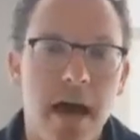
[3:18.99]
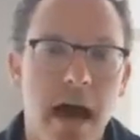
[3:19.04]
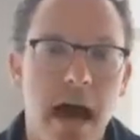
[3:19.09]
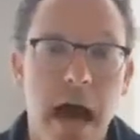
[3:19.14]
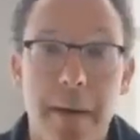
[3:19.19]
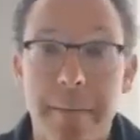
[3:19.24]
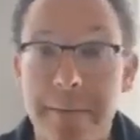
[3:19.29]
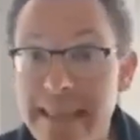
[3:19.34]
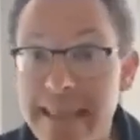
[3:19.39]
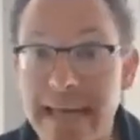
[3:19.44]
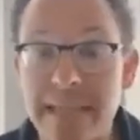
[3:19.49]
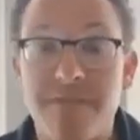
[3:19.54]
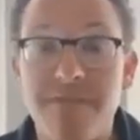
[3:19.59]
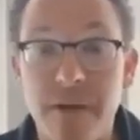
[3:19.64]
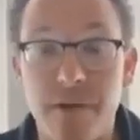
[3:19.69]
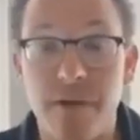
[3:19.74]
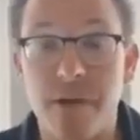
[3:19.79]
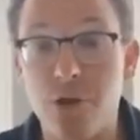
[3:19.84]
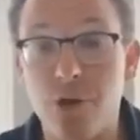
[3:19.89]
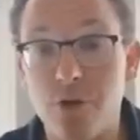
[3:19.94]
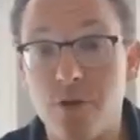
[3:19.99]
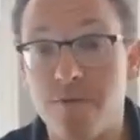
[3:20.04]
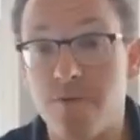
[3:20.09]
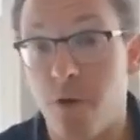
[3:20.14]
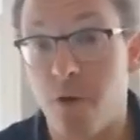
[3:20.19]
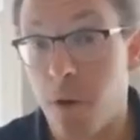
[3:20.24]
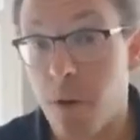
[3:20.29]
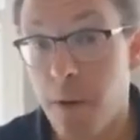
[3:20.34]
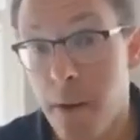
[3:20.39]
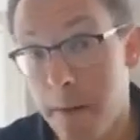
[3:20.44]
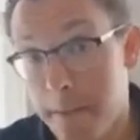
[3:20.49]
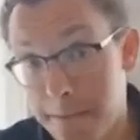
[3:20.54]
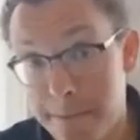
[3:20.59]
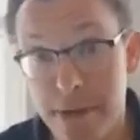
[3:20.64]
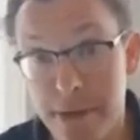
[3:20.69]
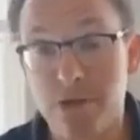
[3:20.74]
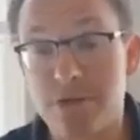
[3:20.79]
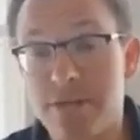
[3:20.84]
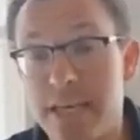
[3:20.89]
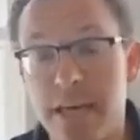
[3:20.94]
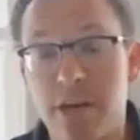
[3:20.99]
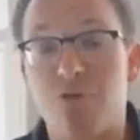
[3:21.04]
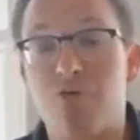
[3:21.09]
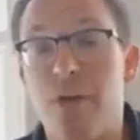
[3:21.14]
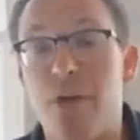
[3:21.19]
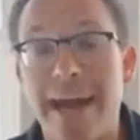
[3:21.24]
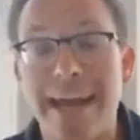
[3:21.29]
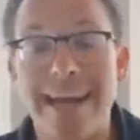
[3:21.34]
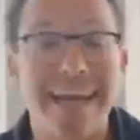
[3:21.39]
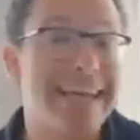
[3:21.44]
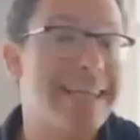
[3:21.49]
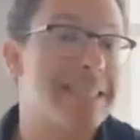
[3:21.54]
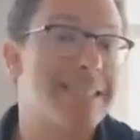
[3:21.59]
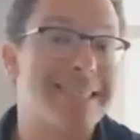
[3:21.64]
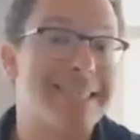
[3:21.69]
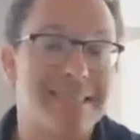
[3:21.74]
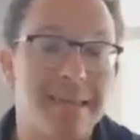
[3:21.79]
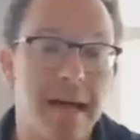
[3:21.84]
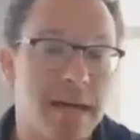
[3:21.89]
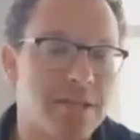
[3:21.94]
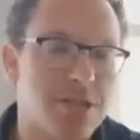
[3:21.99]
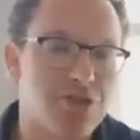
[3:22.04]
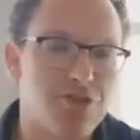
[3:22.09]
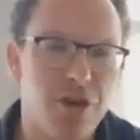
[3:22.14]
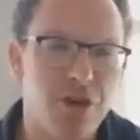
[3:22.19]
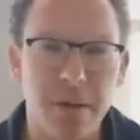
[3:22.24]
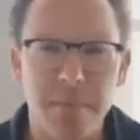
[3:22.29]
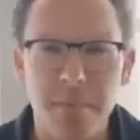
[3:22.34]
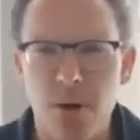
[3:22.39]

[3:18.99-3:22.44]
And that's very useful, built in right into Stocks to Trade.